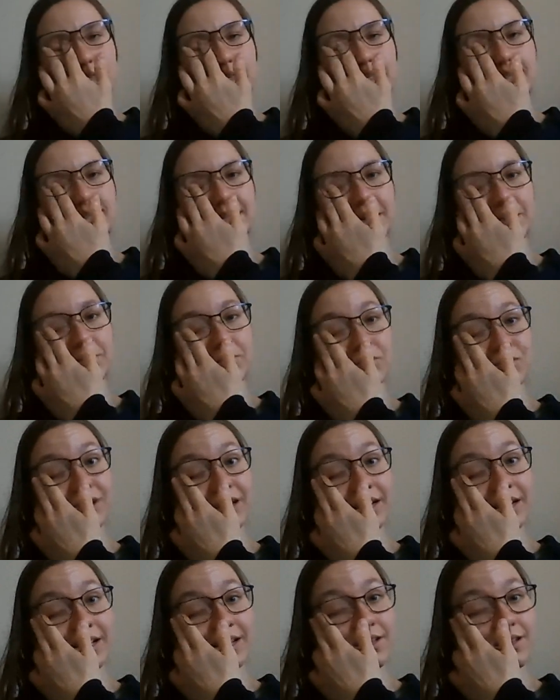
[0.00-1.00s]
I think it's Saint
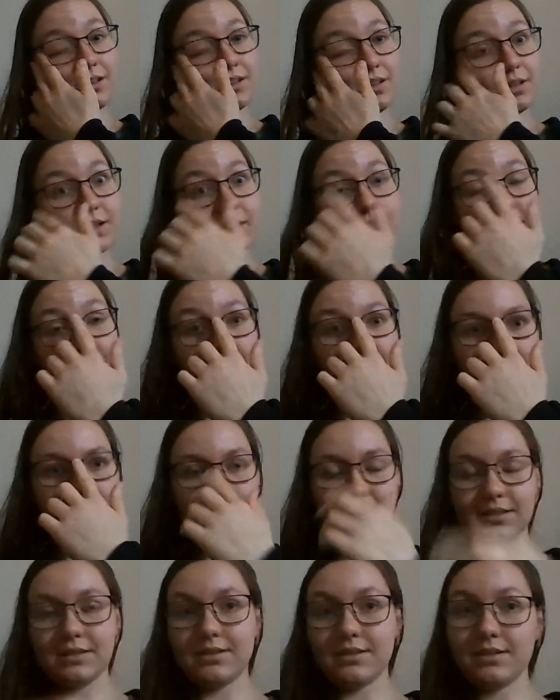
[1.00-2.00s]
Maria
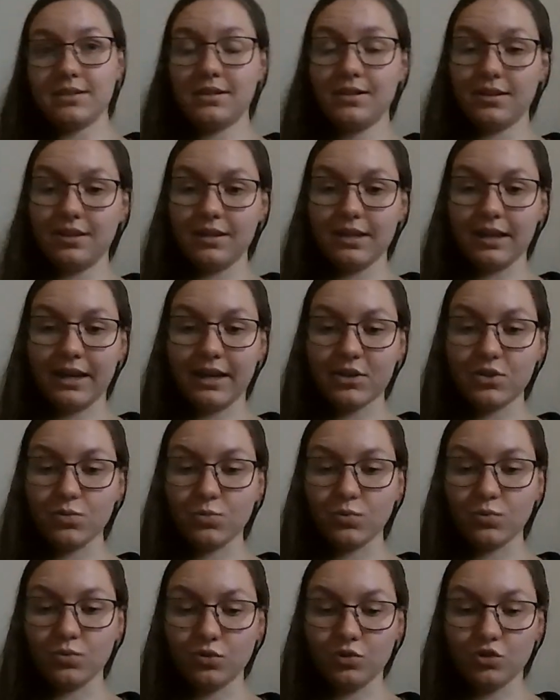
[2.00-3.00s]
is the
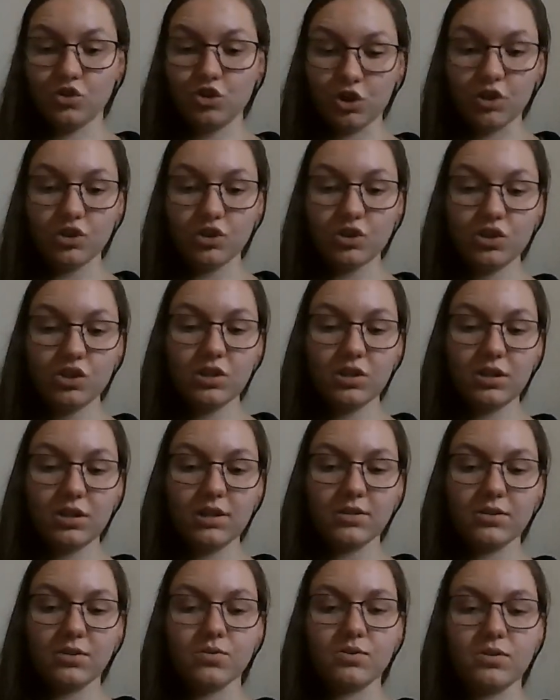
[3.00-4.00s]
actual church
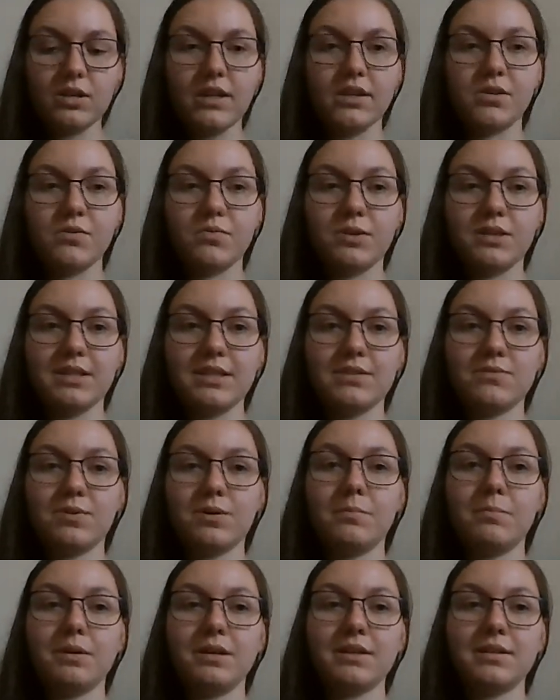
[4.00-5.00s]
associated with this
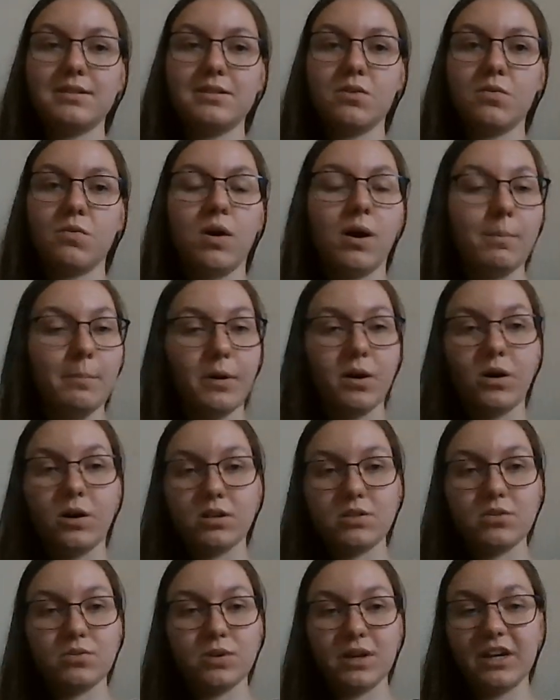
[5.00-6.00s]
one, but it's the Wamba
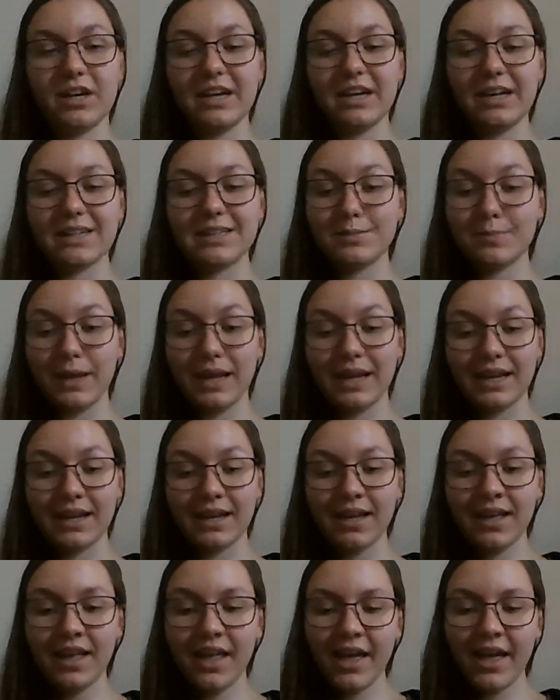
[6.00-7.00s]
ossuary in Spain.
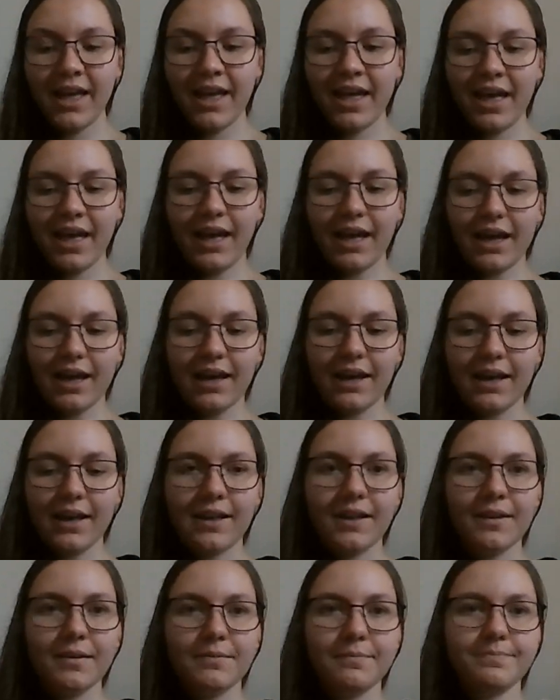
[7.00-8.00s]

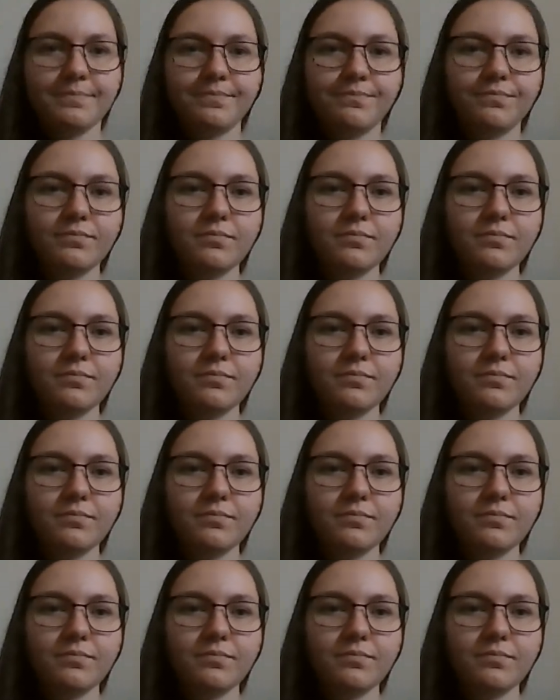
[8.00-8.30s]
Uh,